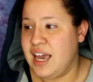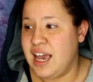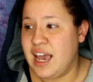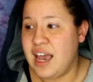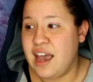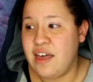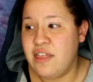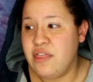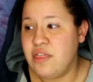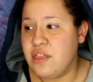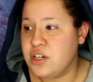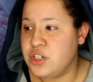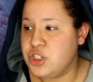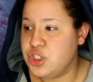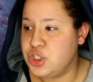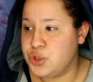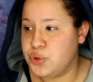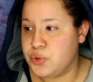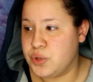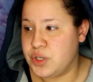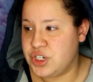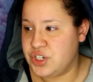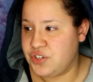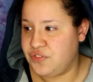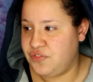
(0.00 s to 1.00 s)
In the
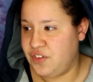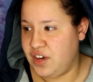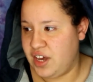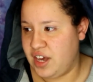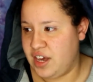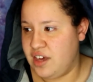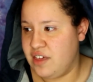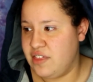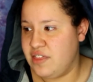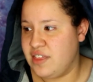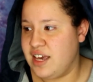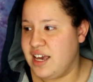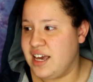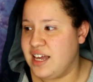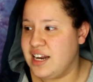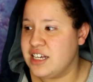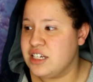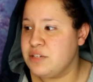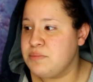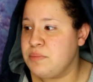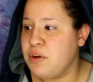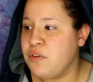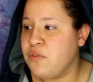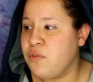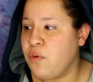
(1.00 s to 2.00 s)
Jewish faith, it
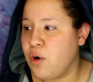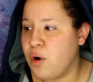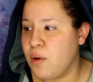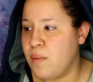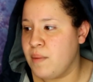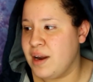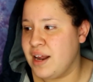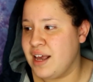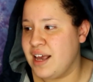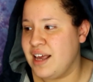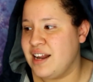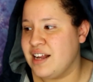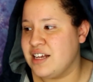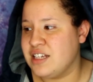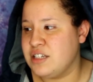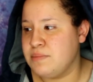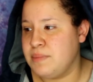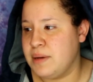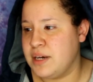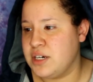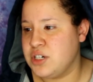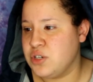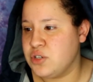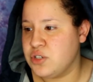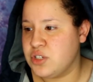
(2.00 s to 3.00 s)
is performed in a
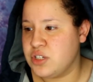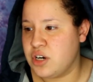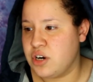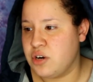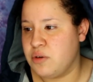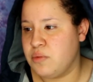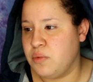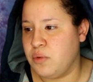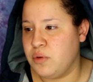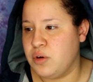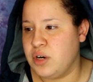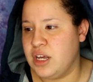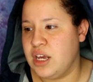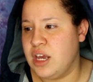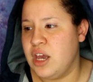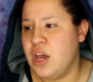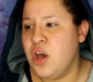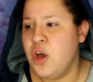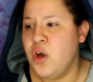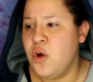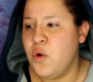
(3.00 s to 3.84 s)
special ceremony